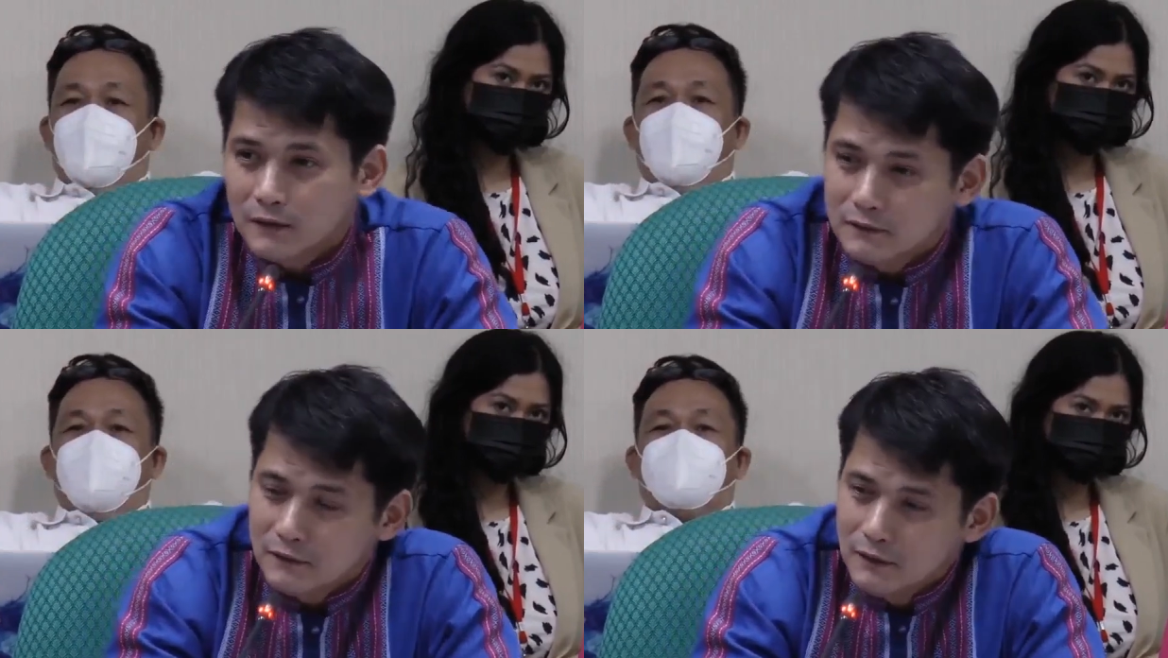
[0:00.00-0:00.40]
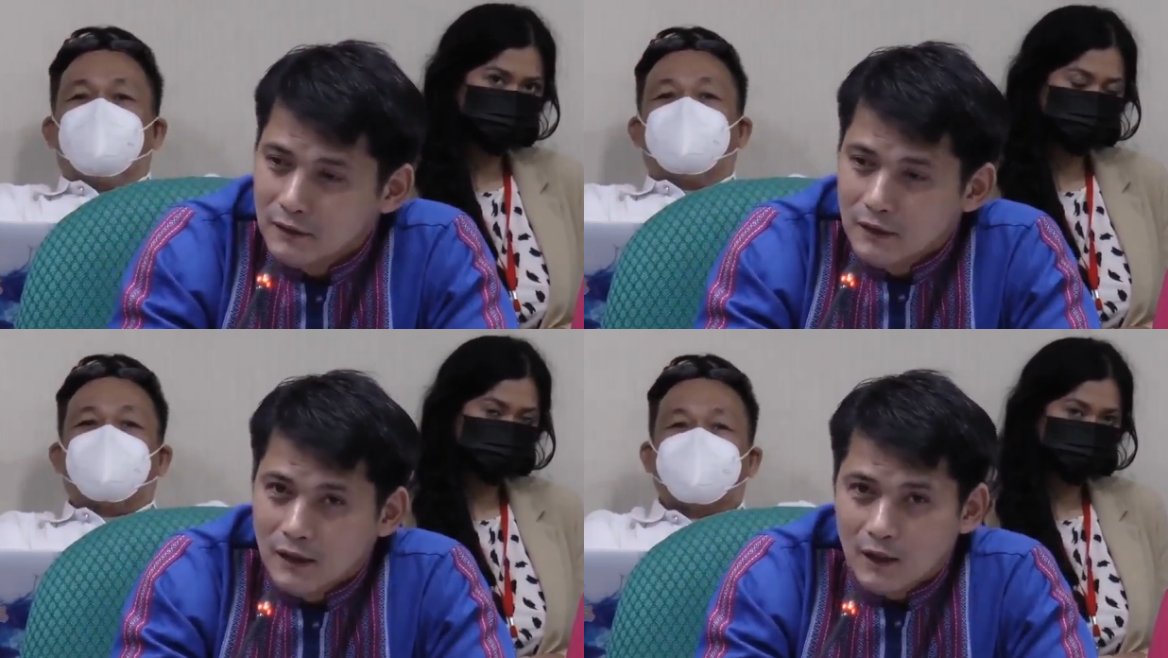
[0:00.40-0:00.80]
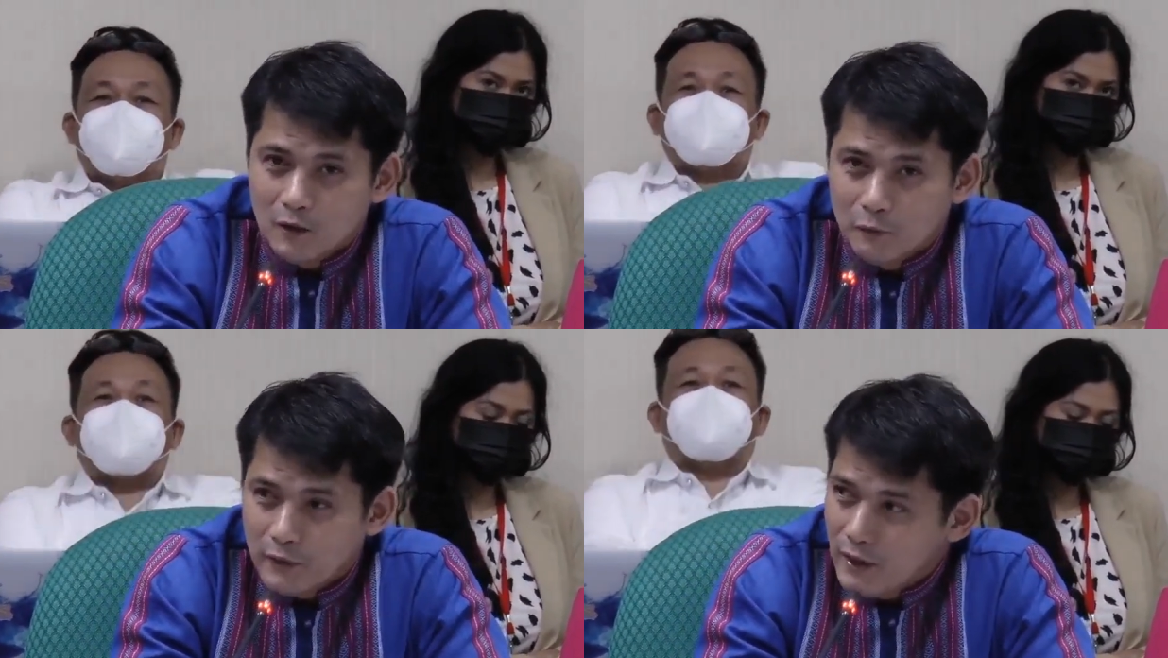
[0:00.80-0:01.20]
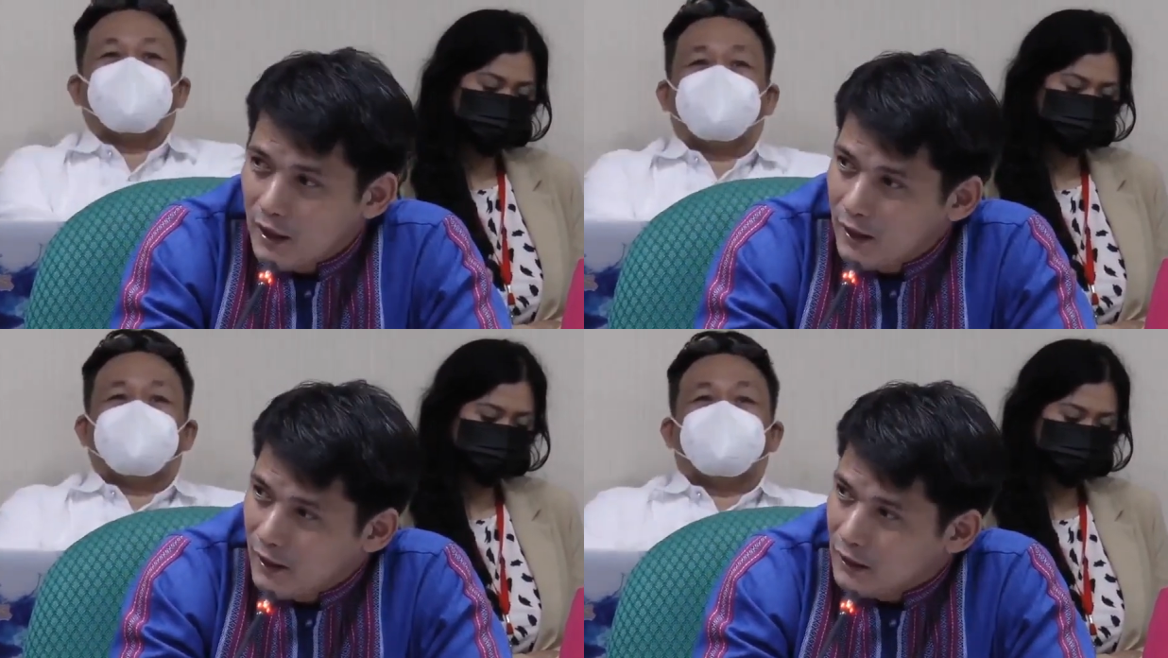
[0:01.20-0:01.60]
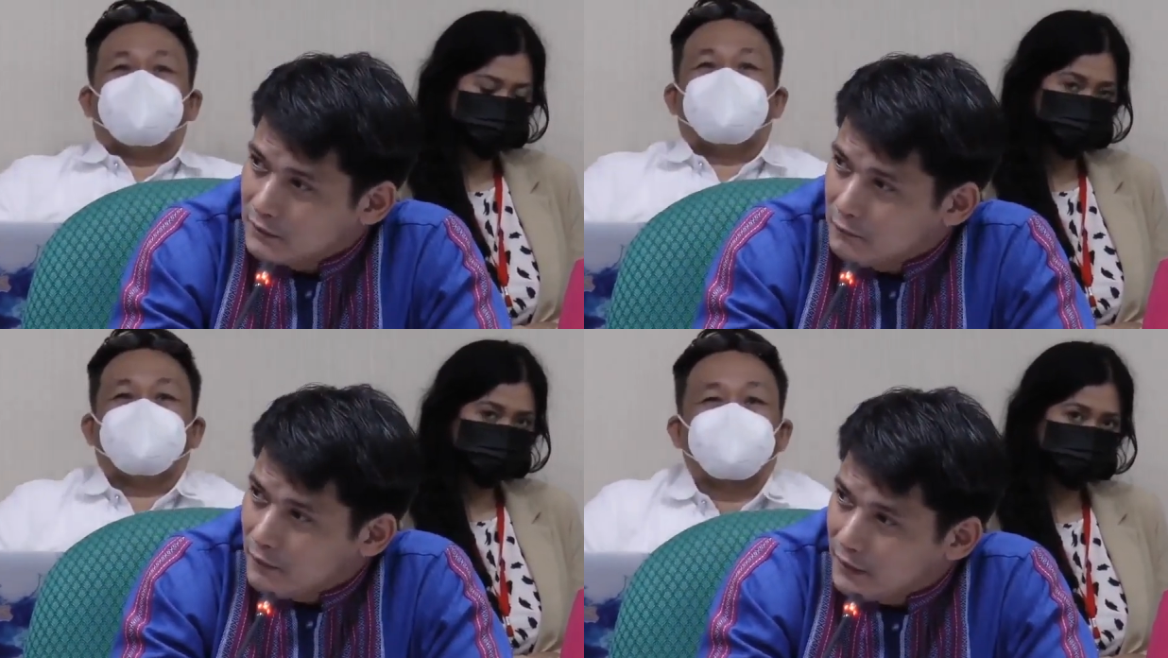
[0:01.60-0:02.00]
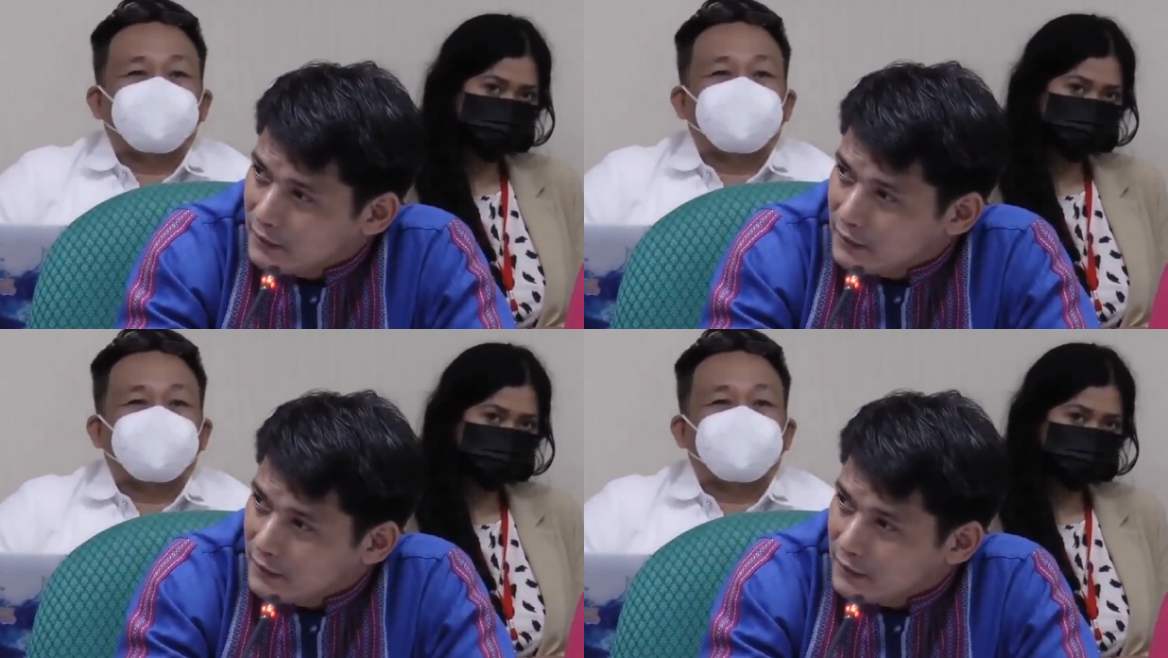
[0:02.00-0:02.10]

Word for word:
Speaker 1: um, would probably secure are